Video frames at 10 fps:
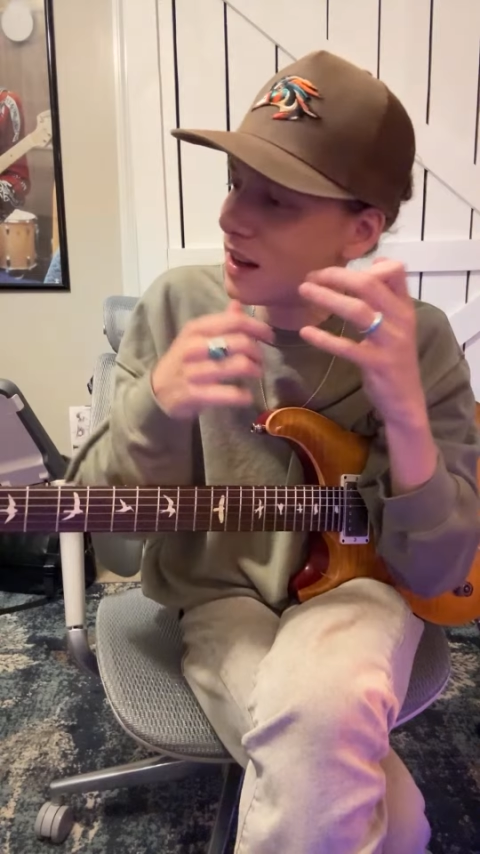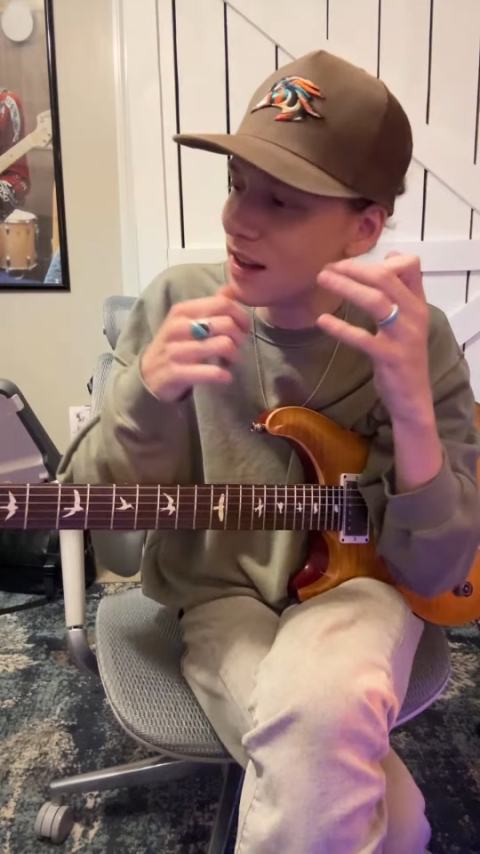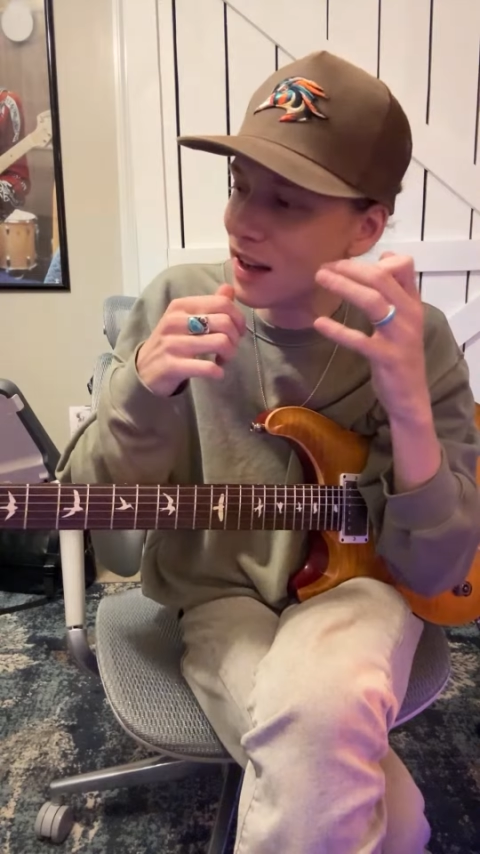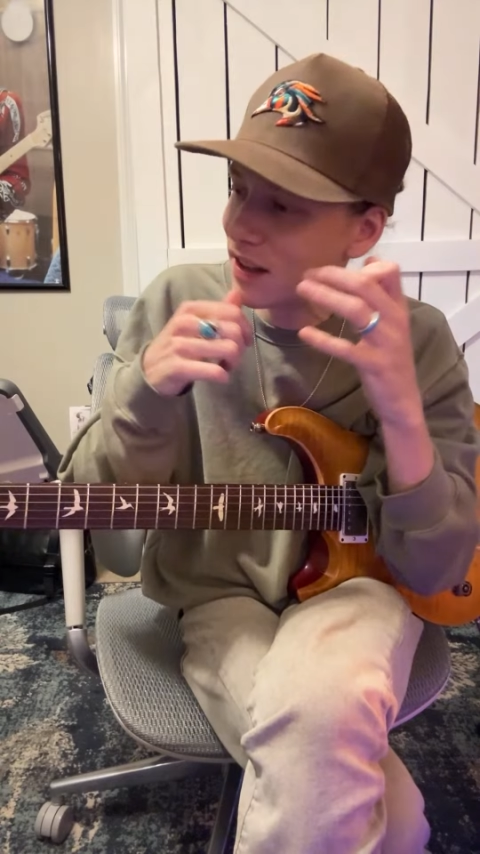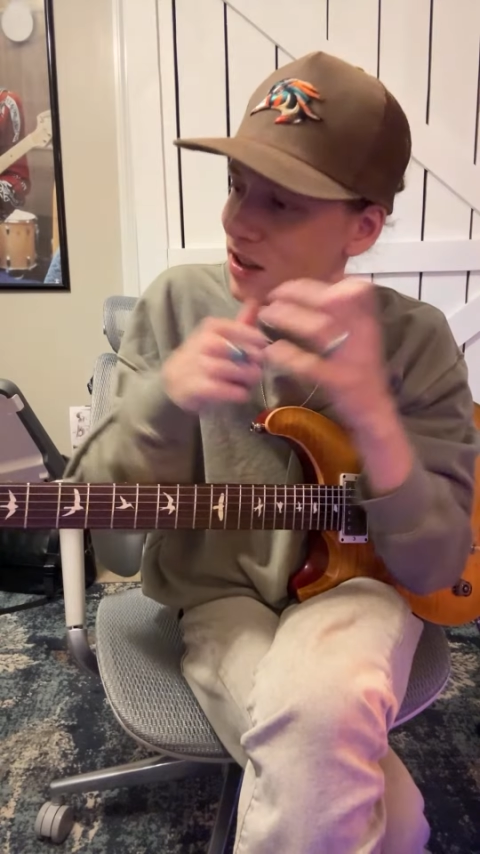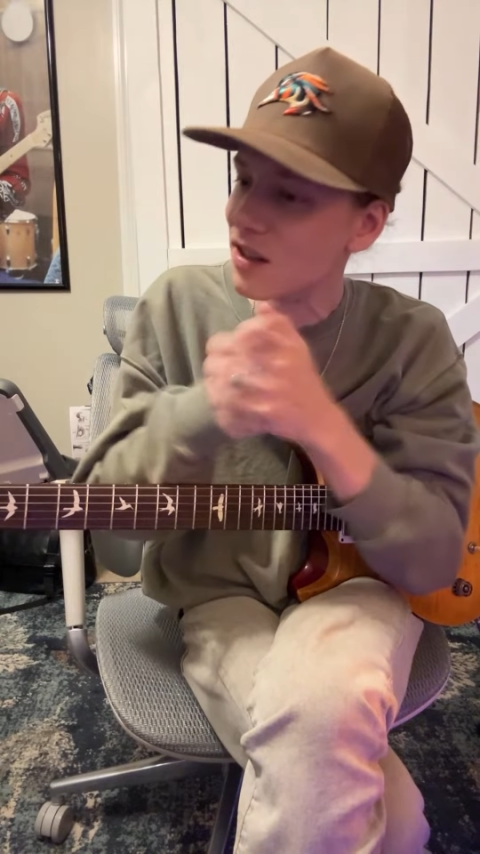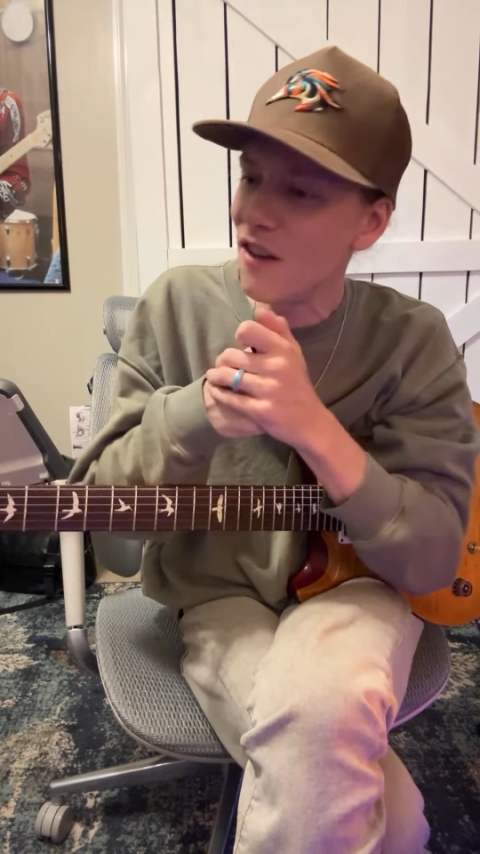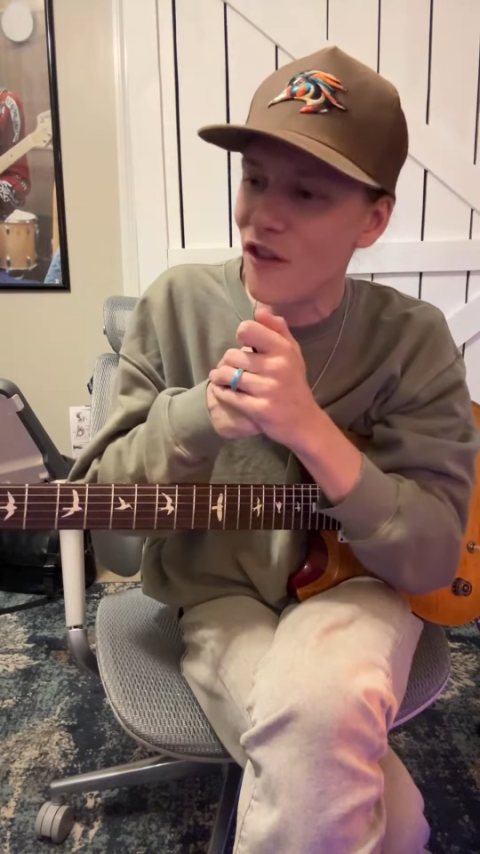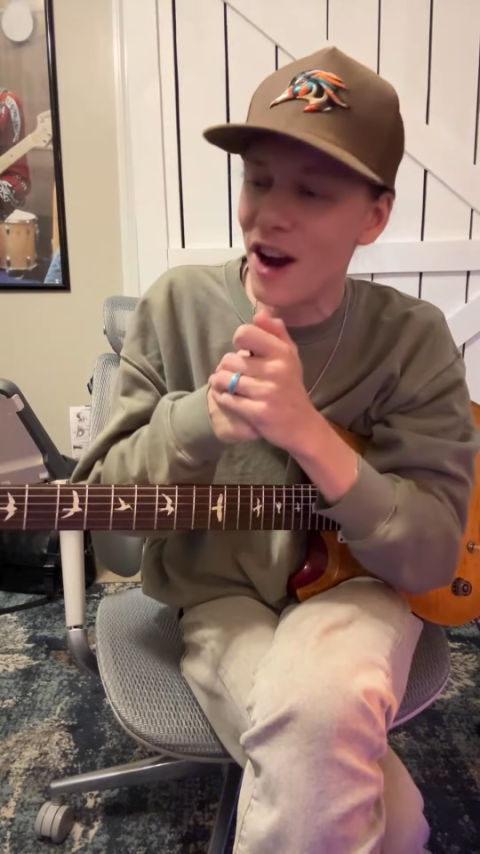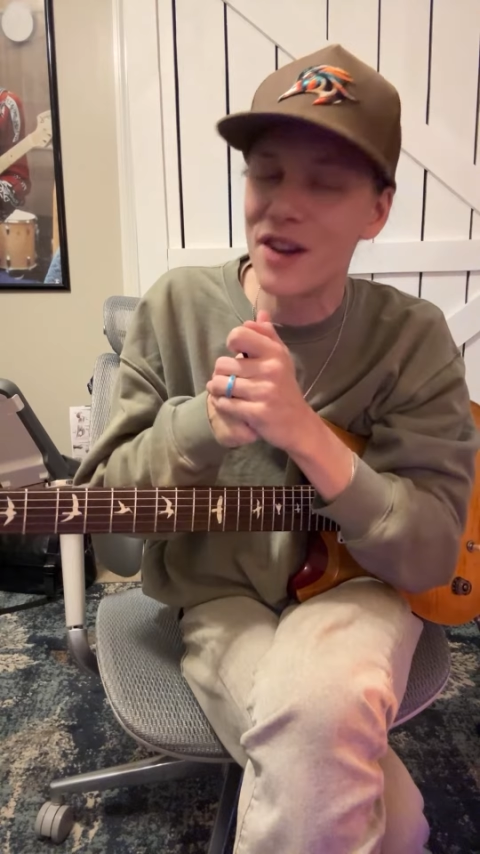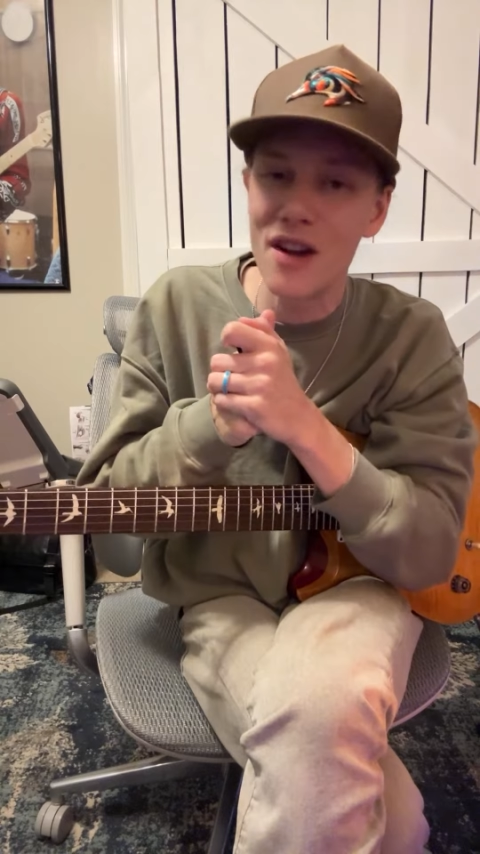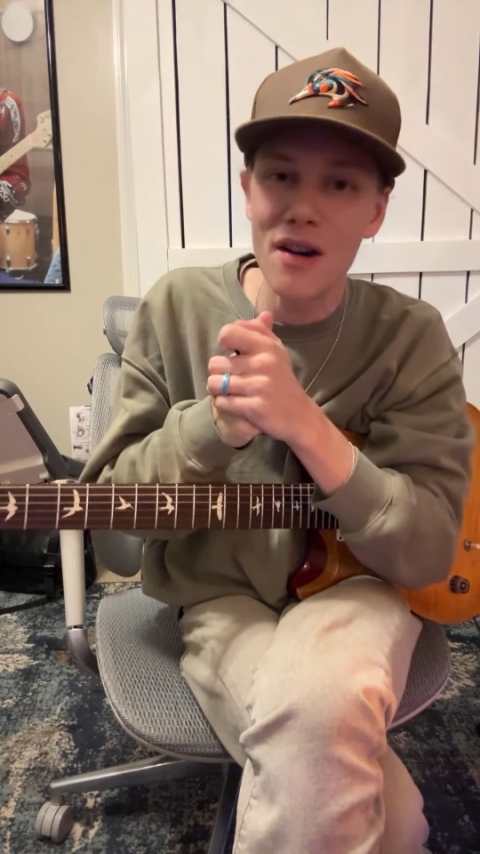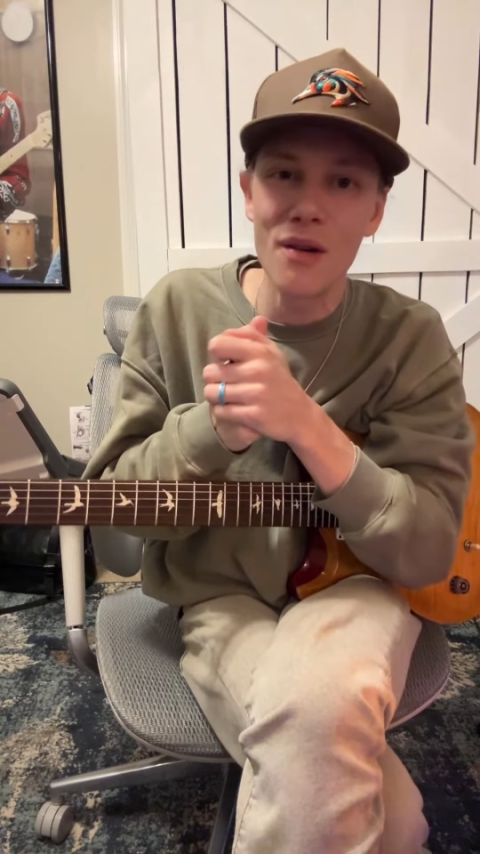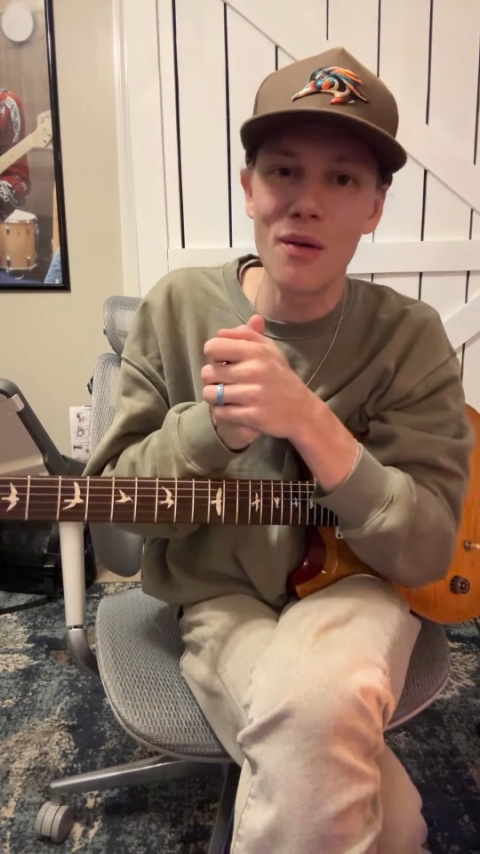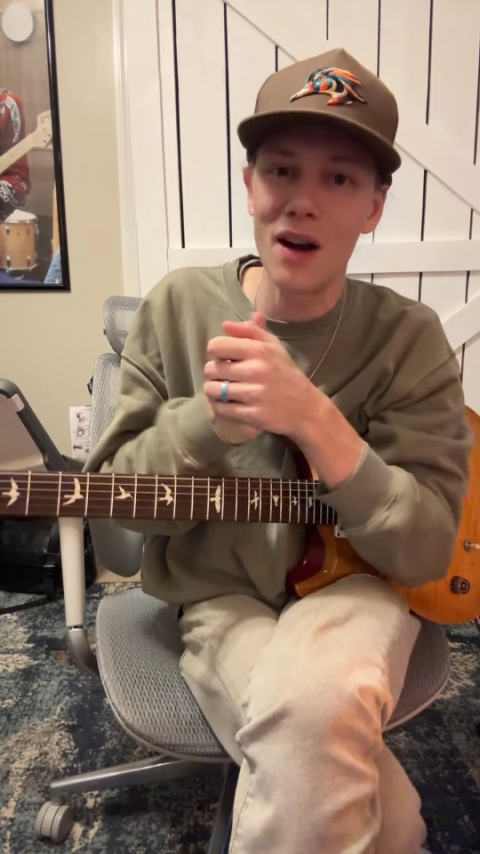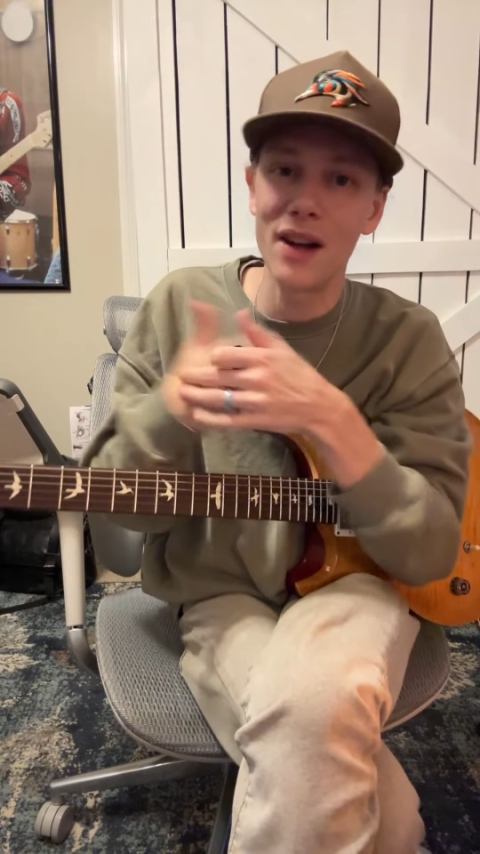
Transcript: It's stuff I know.